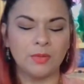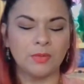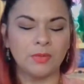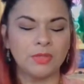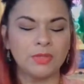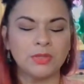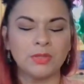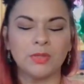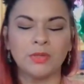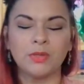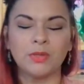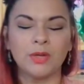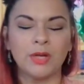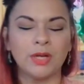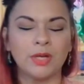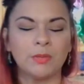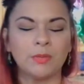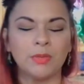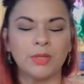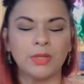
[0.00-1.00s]
We're so
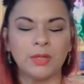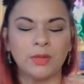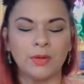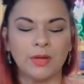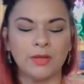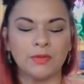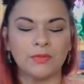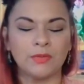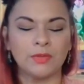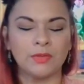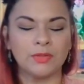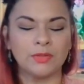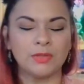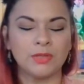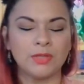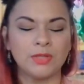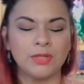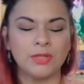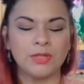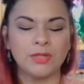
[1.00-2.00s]
incredibly grateful,
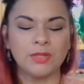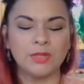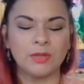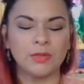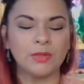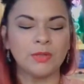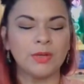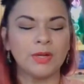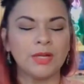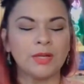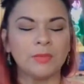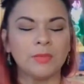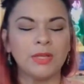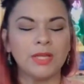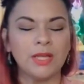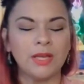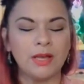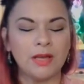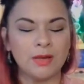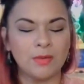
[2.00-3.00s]
so
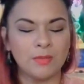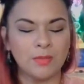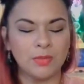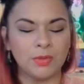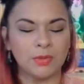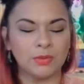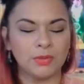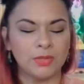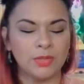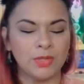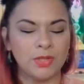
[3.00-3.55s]
incredibly humbled,